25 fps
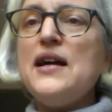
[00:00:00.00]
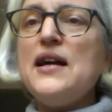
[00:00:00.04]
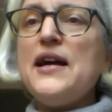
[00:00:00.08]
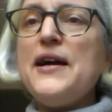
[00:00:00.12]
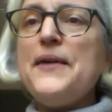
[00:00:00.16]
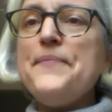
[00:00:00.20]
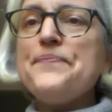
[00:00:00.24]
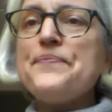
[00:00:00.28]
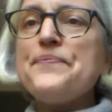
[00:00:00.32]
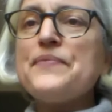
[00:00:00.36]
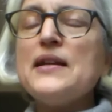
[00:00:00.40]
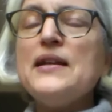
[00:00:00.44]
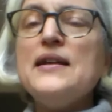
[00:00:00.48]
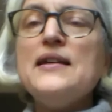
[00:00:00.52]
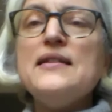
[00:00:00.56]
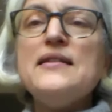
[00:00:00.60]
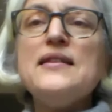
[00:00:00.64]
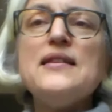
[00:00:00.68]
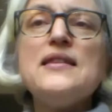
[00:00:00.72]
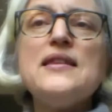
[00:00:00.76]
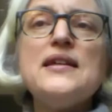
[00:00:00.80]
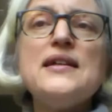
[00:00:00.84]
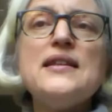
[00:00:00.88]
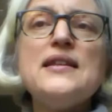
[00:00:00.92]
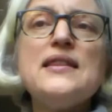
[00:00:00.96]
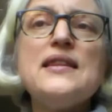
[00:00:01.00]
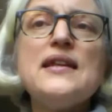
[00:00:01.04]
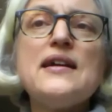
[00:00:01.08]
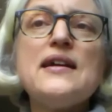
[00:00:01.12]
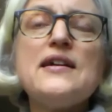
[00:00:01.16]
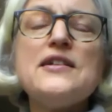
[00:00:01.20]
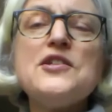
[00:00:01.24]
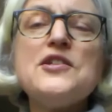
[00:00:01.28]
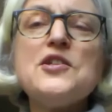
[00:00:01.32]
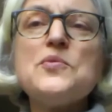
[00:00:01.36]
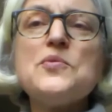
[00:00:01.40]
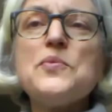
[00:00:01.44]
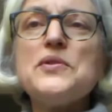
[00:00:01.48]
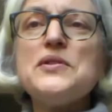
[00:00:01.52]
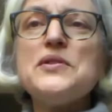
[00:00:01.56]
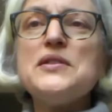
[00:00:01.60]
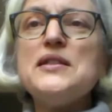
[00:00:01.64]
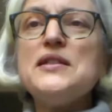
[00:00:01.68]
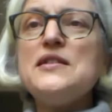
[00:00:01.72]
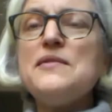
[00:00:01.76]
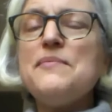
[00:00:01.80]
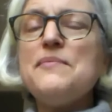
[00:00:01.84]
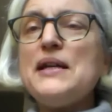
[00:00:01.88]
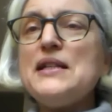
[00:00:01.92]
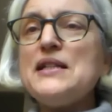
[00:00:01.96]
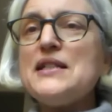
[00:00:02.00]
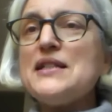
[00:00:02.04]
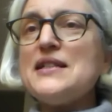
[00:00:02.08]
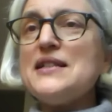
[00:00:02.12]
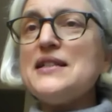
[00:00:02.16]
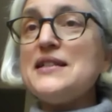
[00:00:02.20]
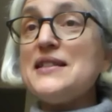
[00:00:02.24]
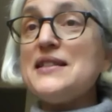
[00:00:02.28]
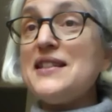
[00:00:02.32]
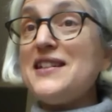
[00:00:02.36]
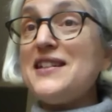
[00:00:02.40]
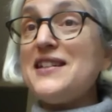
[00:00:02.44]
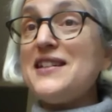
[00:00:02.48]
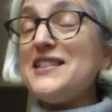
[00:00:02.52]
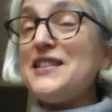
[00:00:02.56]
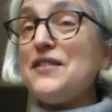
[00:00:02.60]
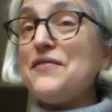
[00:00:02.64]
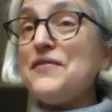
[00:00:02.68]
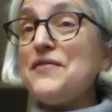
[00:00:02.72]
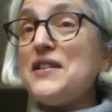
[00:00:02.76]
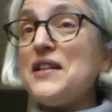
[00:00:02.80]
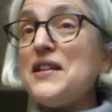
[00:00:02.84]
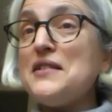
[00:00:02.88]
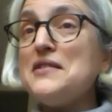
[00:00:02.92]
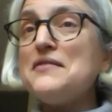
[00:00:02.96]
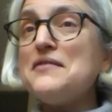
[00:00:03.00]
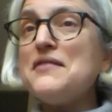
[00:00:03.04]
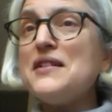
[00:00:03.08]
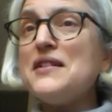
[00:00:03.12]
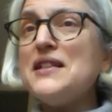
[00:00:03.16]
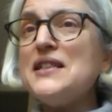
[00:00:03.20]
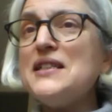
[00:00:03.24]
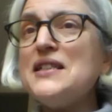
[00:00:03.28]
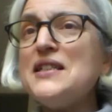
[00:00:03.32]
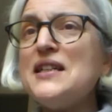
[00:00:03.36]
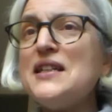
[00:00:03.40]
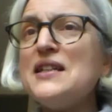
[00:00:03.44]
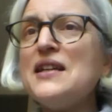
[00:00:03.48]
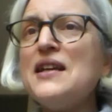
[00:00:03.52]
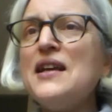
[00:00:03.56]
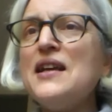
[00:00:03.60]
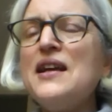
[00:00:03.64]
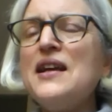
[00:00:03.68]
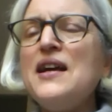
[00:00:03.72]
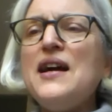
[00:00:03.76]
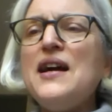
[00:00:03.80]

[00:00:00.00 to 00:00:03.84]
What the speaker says: The third thing I just wanted to mention is the idea of an underwriting.